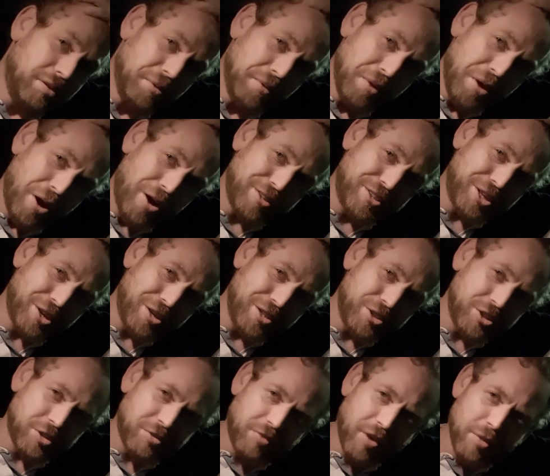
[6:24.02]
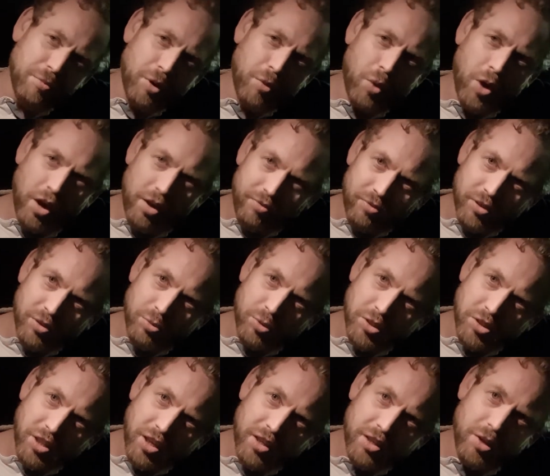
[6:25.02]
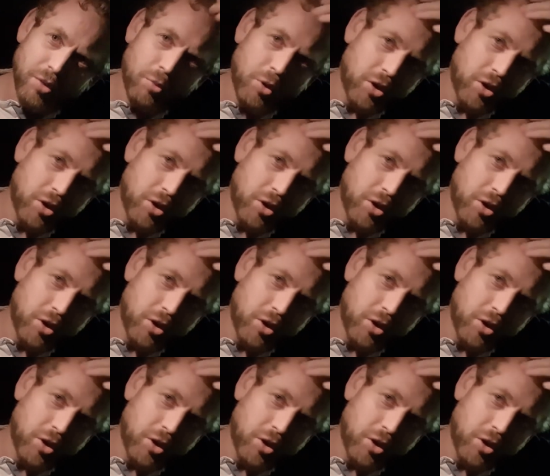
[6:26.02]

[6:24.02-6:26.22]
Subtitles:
I just phoned my wife and was telling her